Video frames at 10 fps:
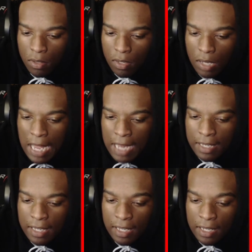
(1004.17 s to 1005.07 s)
i
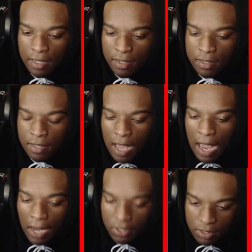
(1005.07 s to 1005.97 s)
need to
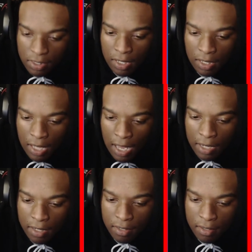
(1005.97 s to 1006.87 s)
actually
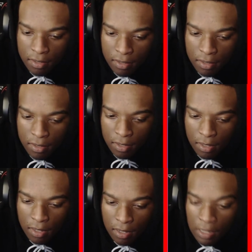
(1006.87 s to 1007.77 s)
like
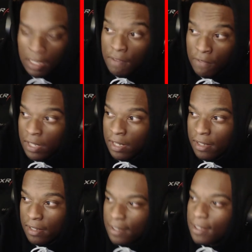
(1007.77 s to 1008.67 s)
live in it
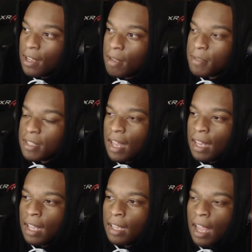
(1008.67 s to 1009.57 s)
you know what i'm saying
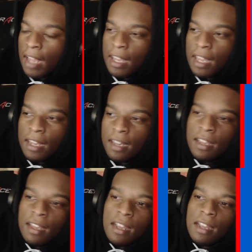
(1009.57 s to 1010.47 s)
like i can't
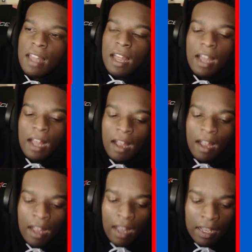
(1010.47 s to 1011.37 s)
like
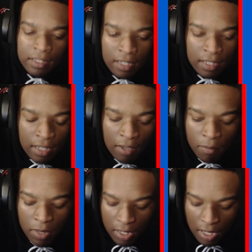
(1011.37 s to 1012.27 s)
I, I, I love
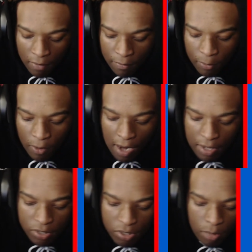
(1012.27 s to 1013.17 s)
being like a variety
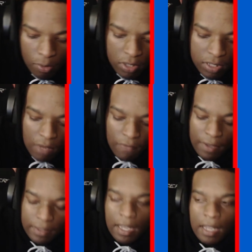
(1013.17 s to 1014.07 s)
streamer and stuff
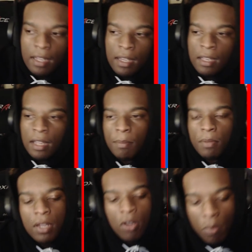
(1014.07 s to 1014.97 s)
like that and like
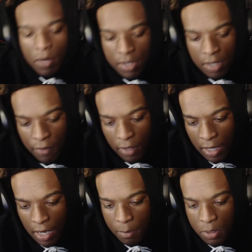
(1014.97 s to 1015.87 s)
playing a whole bunch of different
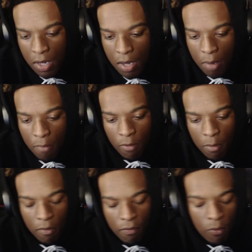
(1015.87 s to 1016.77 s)
games from
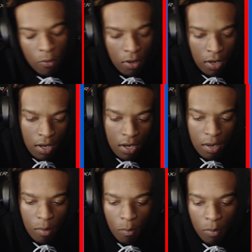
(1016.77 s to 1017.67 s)
before,
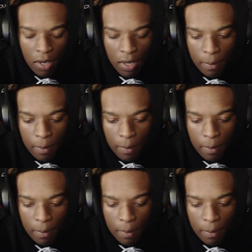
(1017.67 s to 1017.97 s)
but